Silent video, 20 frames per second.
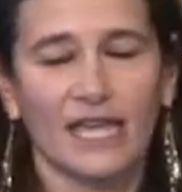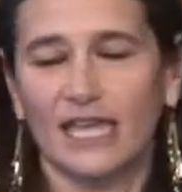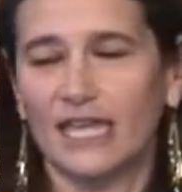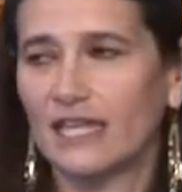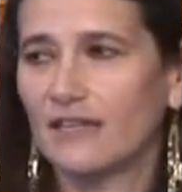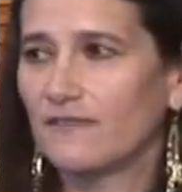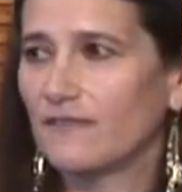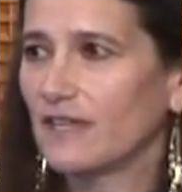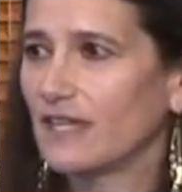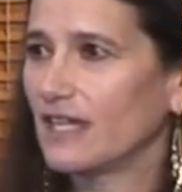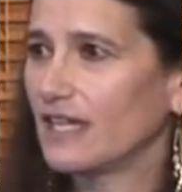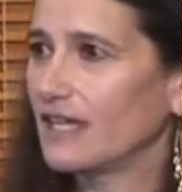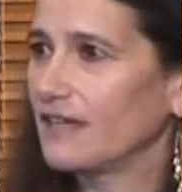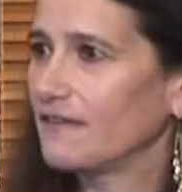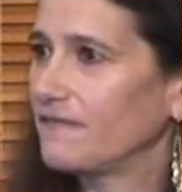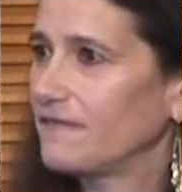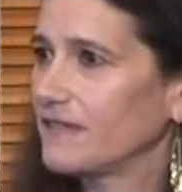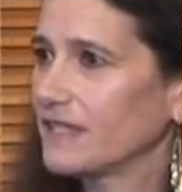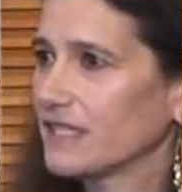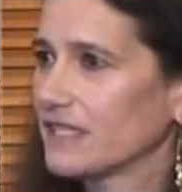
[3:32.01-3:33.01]
even
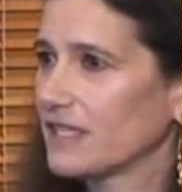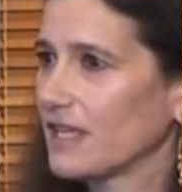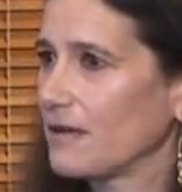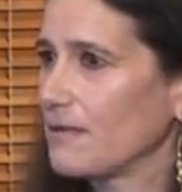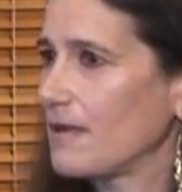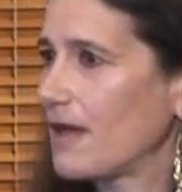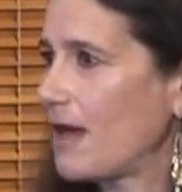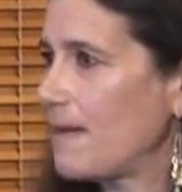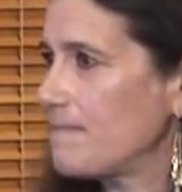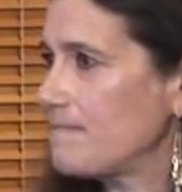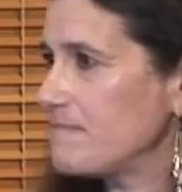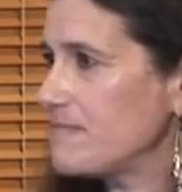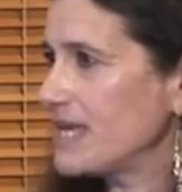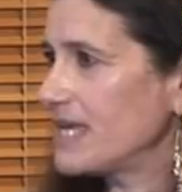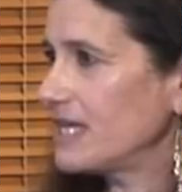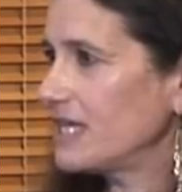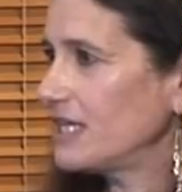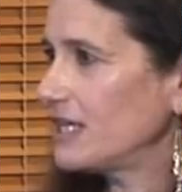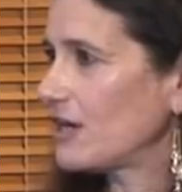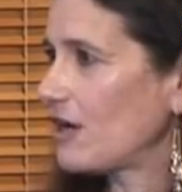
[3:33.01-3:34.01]
if it's a, a
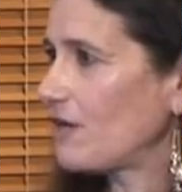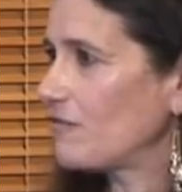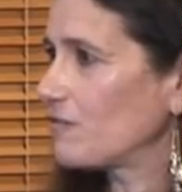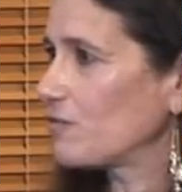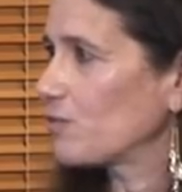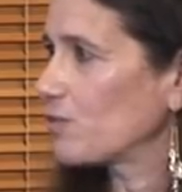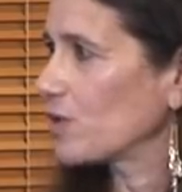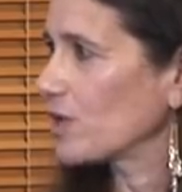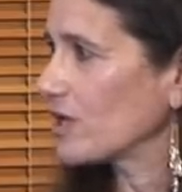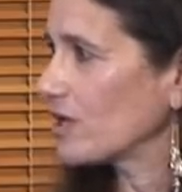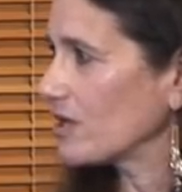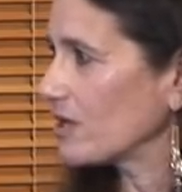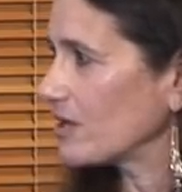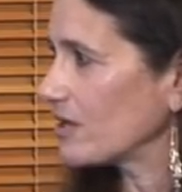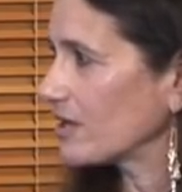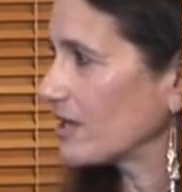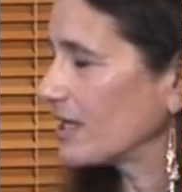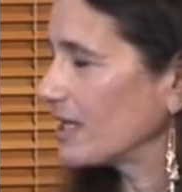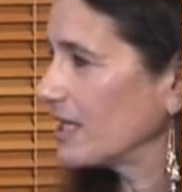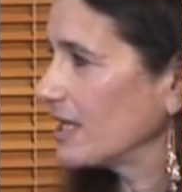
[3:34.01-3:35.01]
minute of
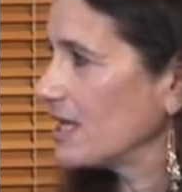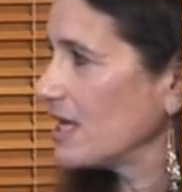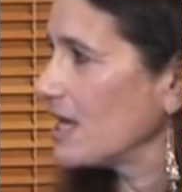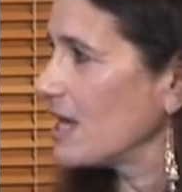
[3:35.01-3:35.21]
work,